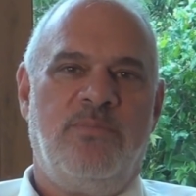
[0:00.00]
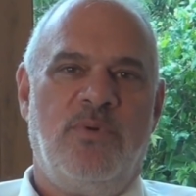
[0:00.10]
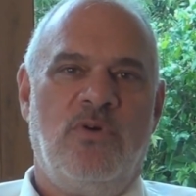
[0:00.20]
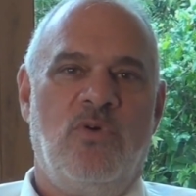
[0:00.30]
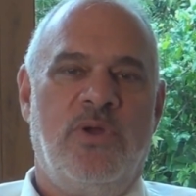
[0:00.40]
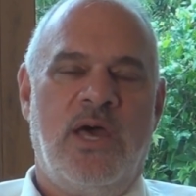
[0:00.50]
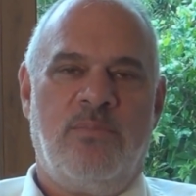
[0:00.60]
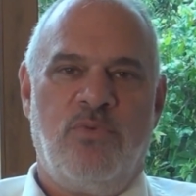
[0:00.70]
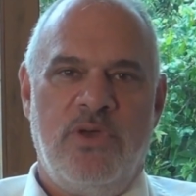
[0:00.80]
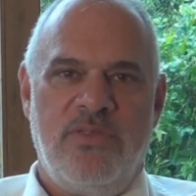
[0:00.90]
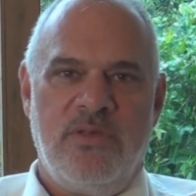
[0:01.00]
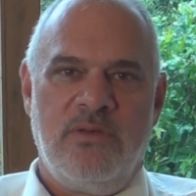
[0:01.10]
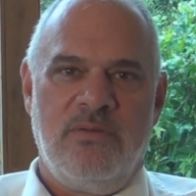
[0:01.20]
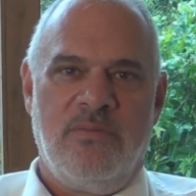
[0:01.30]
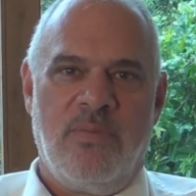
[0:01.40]
people who are not
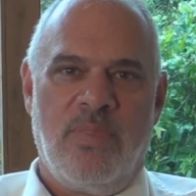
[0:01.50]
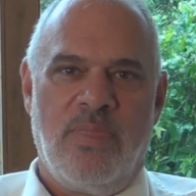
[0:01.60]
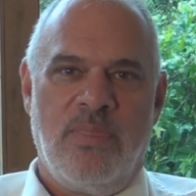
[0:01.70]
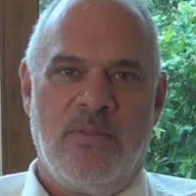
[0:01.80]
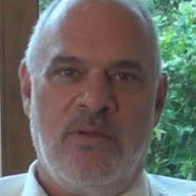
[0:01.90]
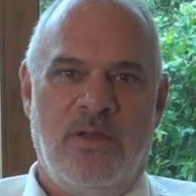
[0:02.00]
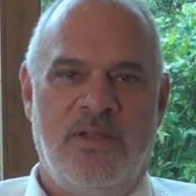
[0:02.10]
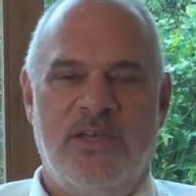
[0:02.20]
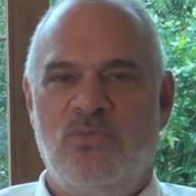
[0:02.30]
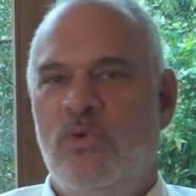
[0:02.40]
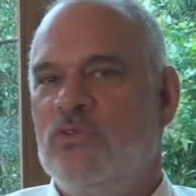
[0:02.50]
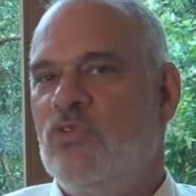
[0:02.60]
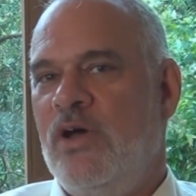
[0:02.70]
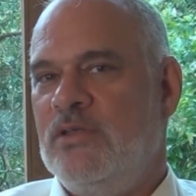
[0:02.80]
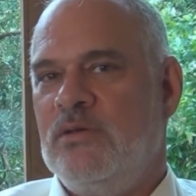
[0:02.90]
breathing unless we're
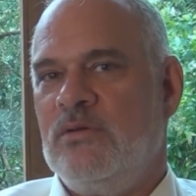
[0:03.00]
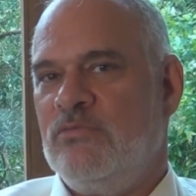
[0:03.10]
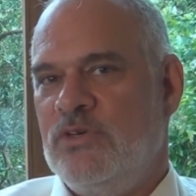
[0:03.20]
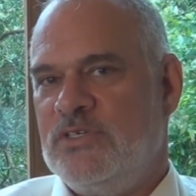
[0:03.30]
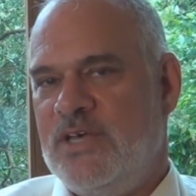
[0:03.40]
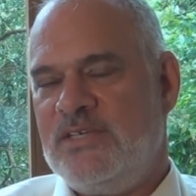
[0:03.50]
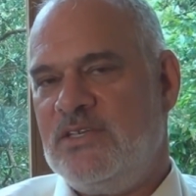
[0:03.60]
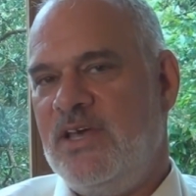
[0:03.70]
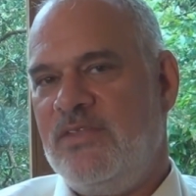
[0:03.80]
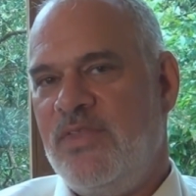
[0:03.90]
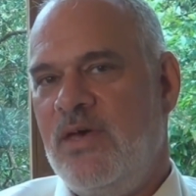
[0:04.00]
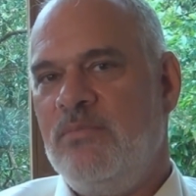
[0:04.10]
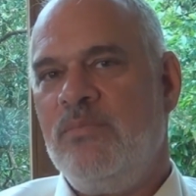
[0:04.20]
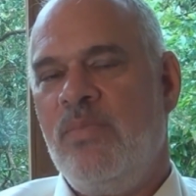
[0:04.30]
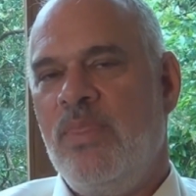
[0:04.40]
trying to resuscitate
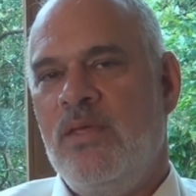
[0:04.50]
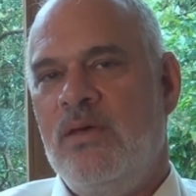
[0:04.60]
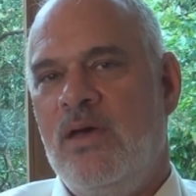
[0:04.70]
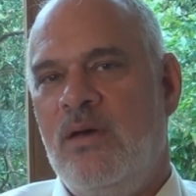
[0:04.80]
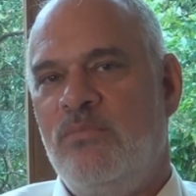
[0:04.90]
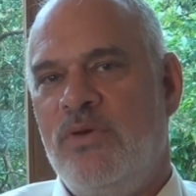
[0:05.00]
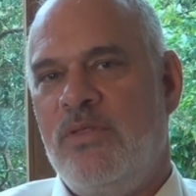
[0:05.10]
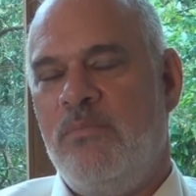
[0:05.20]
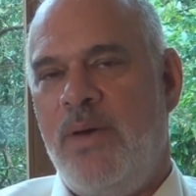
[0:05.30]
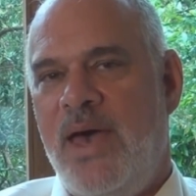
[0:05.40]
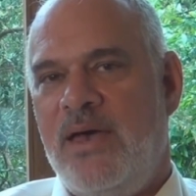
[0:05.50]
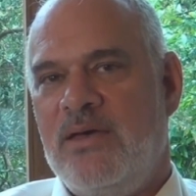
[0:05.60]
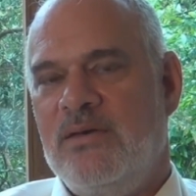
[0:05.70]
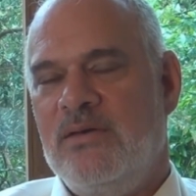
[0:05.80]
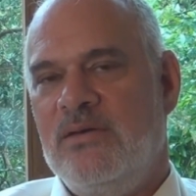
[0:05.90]
them and bring them back.